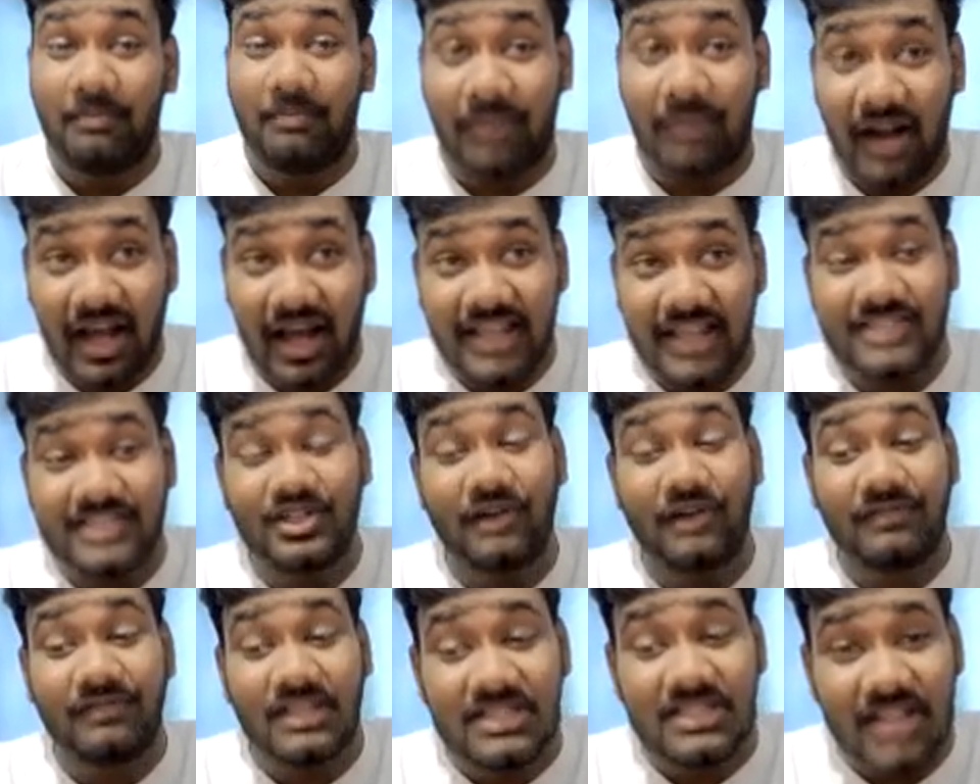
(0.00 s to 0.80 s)
price
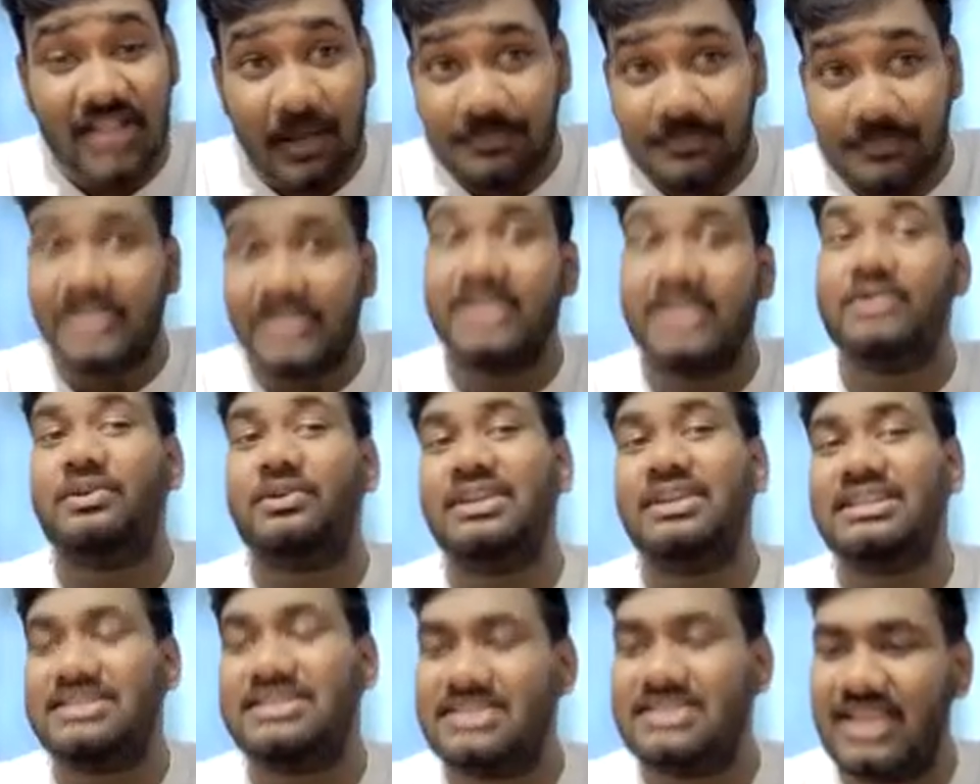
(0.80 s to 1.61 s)
of the substitute
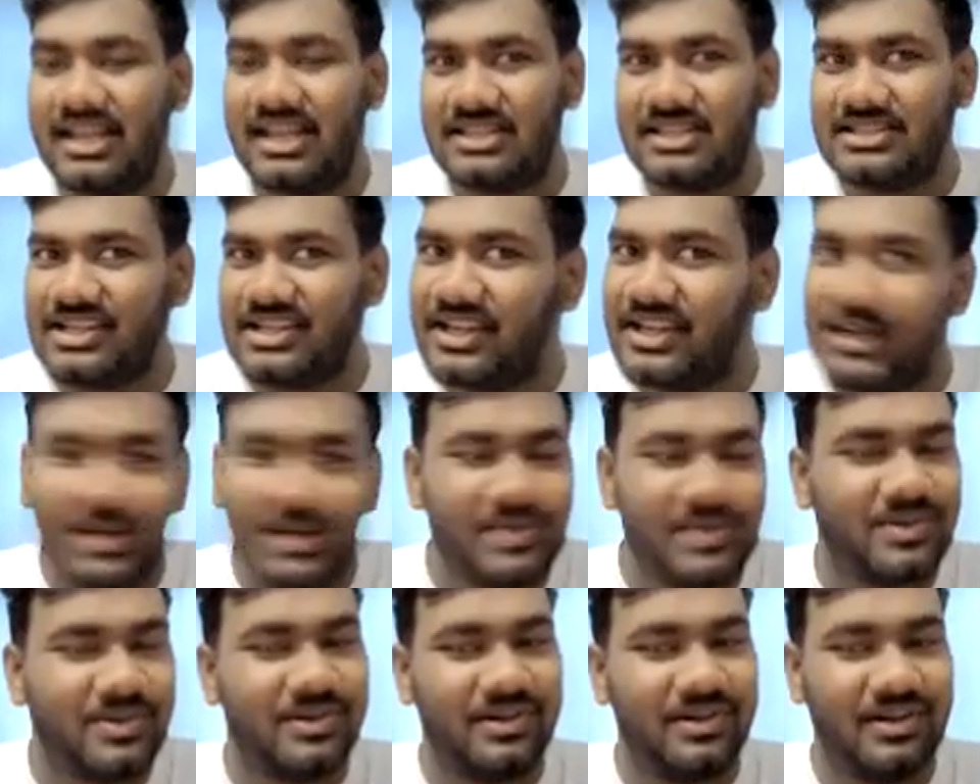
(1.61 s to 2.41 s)
is changing.
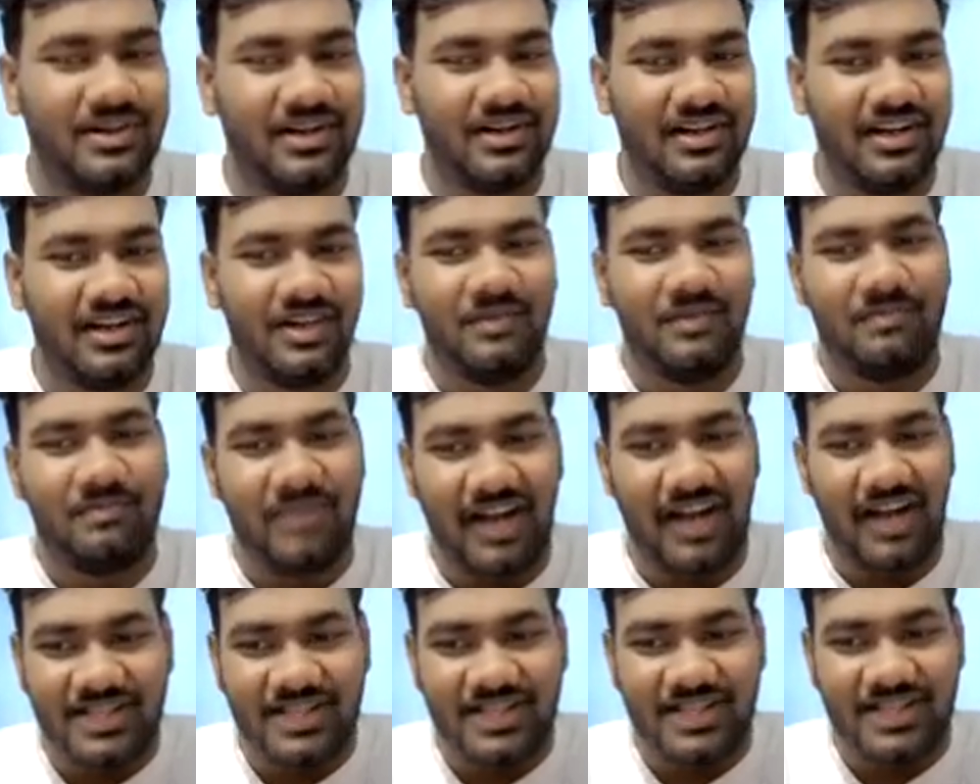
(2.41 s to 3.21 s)
No,
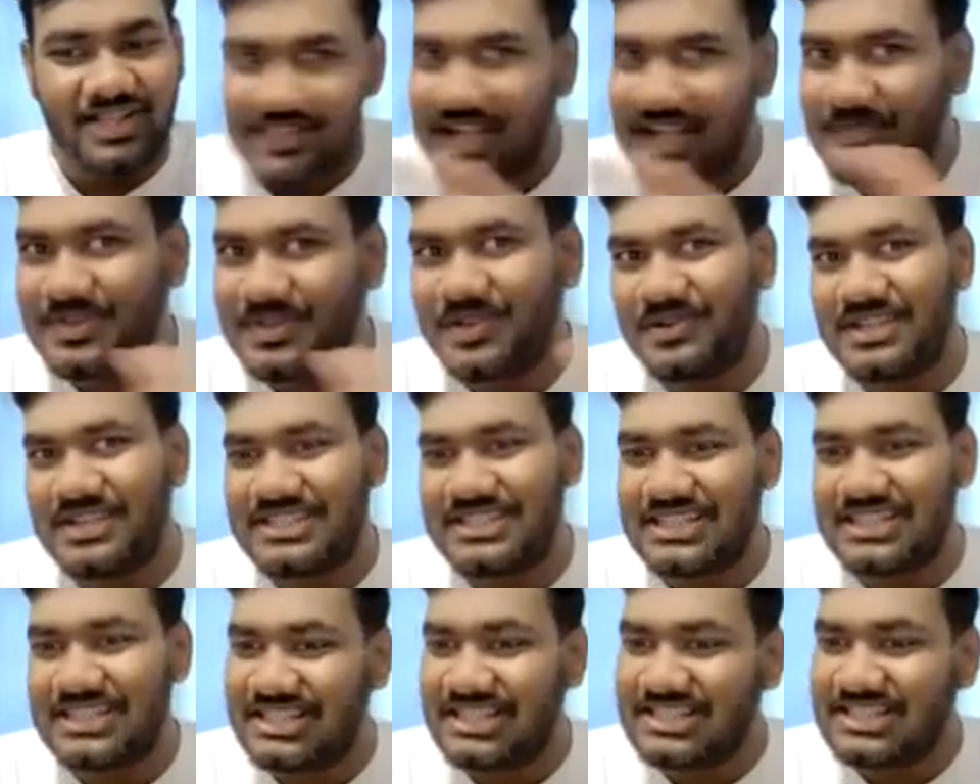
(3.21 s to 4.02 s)
price of substitute
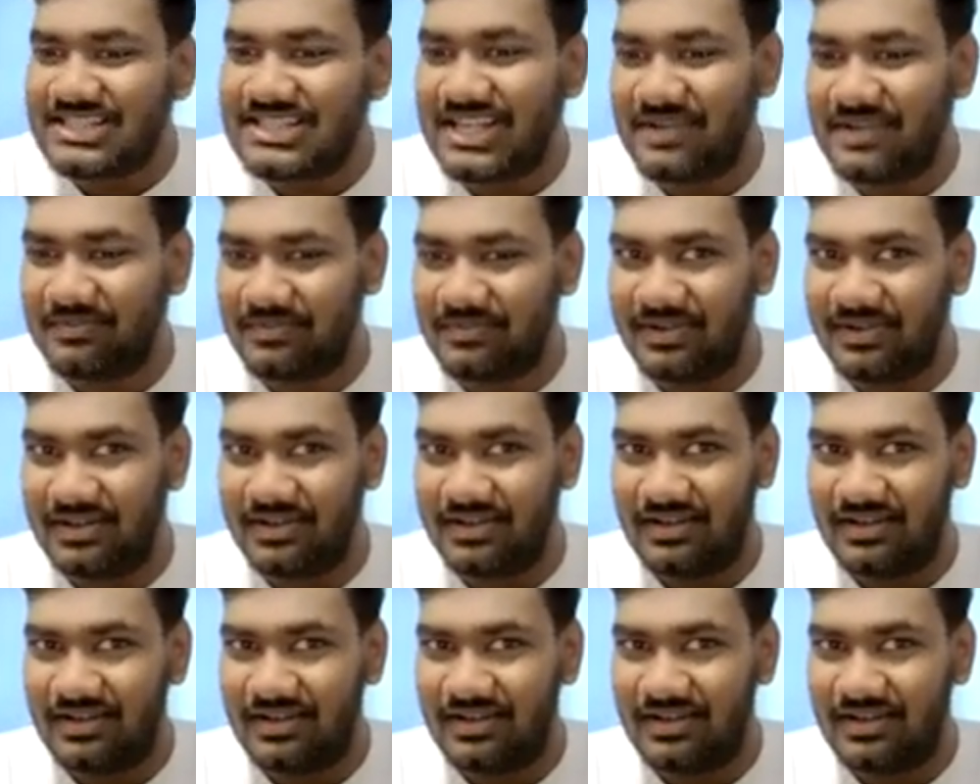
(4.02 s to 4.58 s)
is still the same.